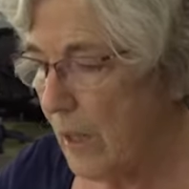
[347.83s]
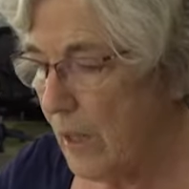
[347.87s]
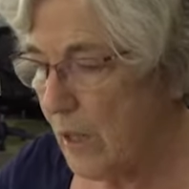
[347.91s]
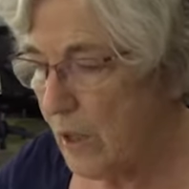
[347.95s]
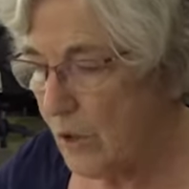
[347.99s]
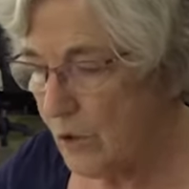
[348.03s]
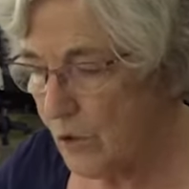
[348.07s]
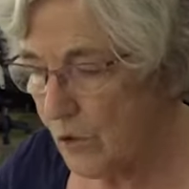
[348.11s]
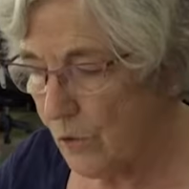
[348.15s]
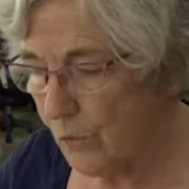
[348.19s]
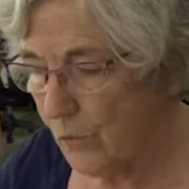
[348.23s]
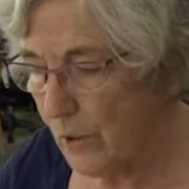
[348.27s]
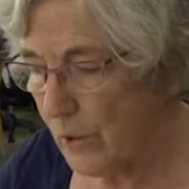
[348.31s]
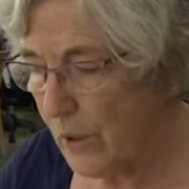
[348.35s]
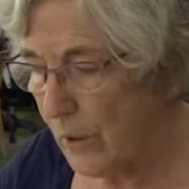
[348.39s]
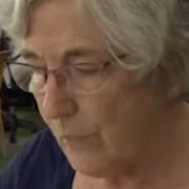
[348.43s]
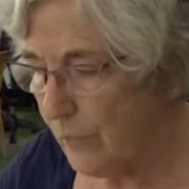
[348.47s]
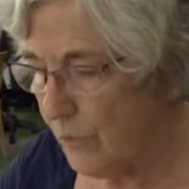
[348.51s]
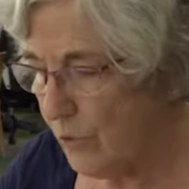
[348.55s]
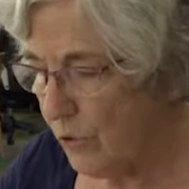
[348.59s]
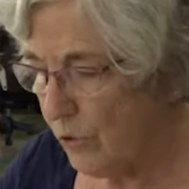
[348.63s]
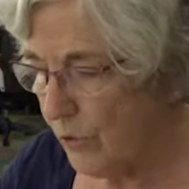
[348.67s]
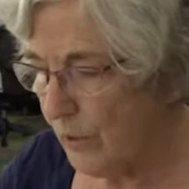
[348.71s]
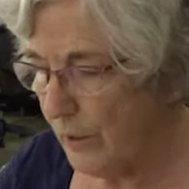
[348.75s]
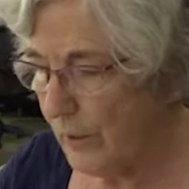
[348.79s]
So what I'm
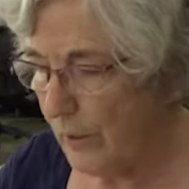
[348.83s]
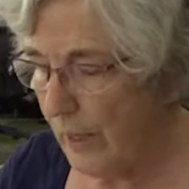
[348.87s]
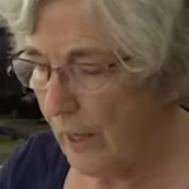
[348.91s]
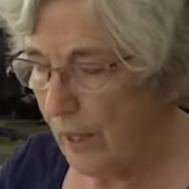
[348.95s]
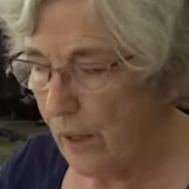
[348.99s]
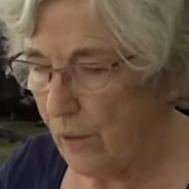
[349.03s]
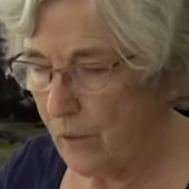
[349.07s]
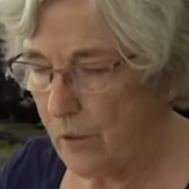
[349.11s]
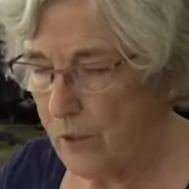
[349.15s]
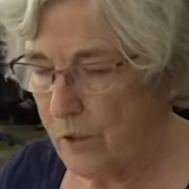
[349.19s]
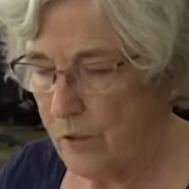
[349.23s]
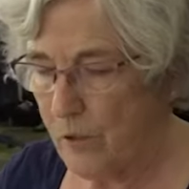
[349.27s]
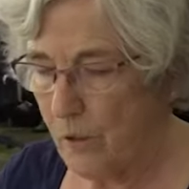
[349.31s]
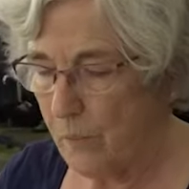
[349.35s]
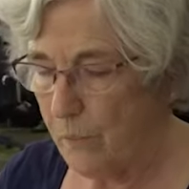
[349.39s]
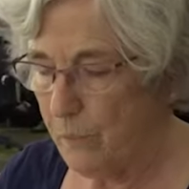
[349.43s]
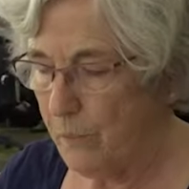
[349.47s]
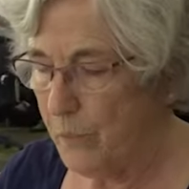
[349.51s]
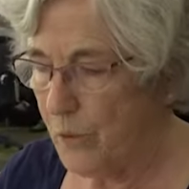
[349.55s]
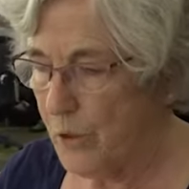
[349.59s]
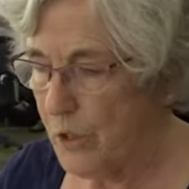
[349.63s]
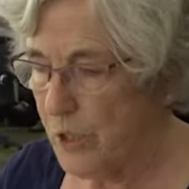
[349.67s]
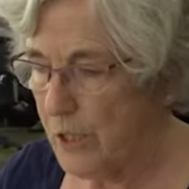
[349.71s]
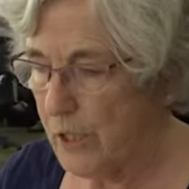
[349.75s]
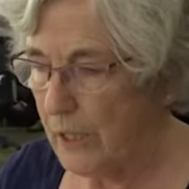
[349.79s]
doing now is I've
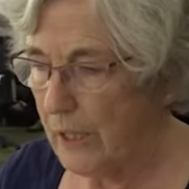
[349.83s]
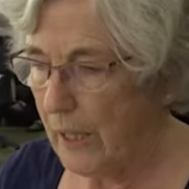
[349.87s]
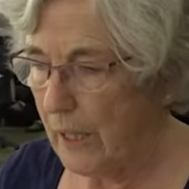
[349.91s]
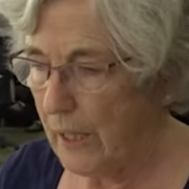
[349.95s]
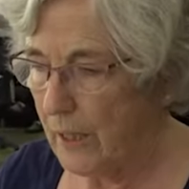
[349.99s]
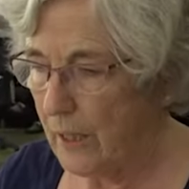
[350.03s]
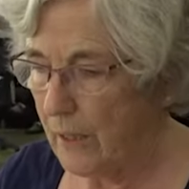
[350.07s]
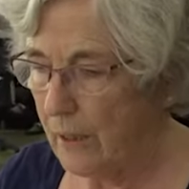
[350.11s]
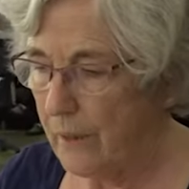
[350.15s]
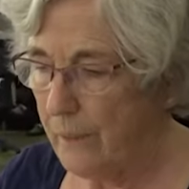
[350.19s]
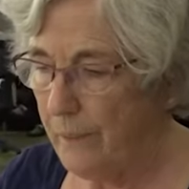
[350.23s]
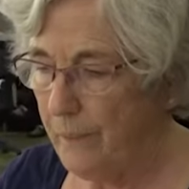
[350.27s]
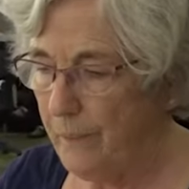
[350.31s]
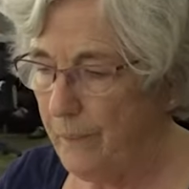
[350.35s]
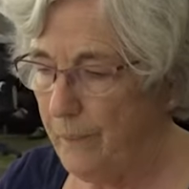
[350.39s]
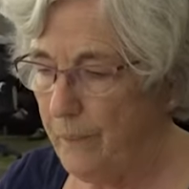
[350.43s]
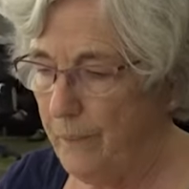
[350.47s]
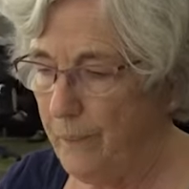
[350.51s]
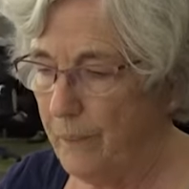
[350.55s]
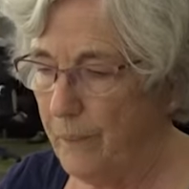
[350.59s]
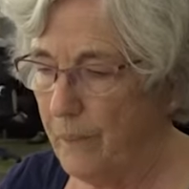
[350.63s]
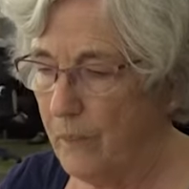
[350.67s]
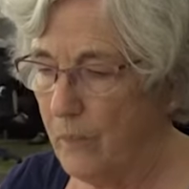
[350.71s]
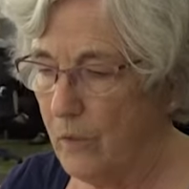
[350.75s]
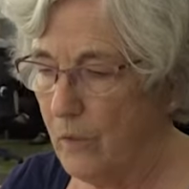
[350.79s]
put together
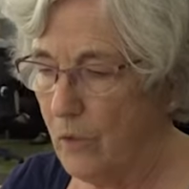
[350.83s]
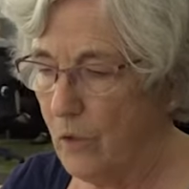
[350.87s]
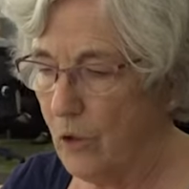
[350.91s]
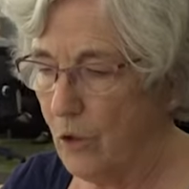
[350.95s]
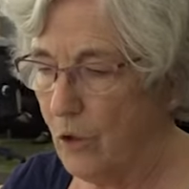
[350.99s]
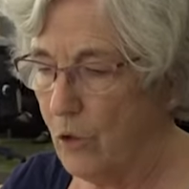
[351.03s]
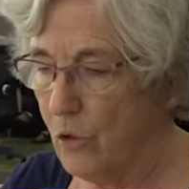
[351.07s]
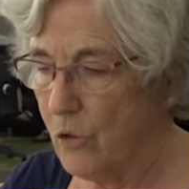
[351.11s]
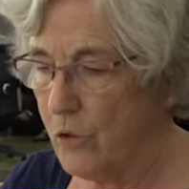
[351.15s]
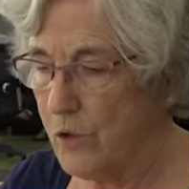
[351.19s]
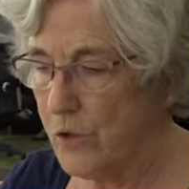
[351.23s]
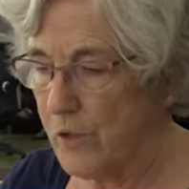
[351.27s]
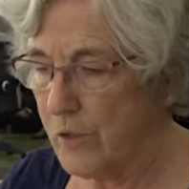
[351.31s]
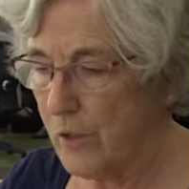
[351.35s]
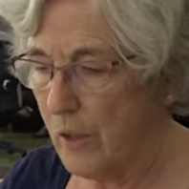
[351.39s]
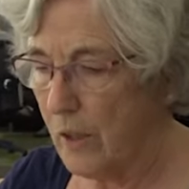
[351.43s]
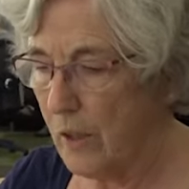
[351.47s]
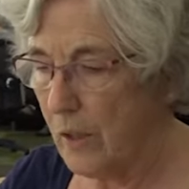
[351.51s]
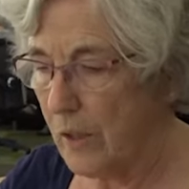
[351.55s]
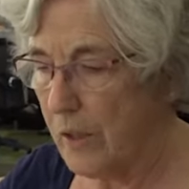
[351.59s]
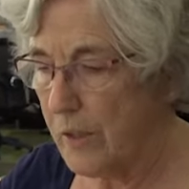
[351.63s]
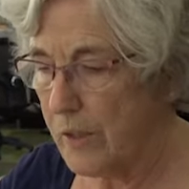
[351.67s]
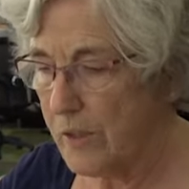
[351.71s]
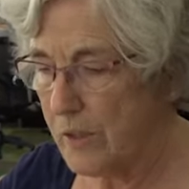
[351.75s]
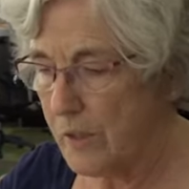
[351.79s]
the good
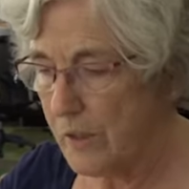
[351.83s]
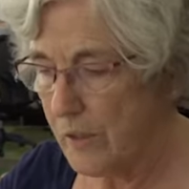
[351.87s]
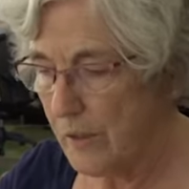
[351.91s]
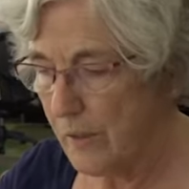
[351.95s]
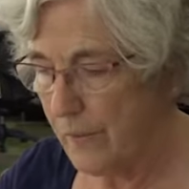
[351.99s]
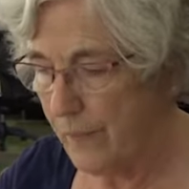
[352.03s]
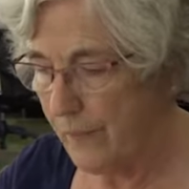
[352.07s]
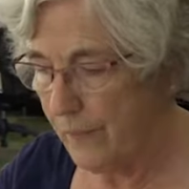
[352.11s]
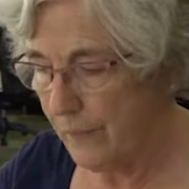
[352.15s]
sides.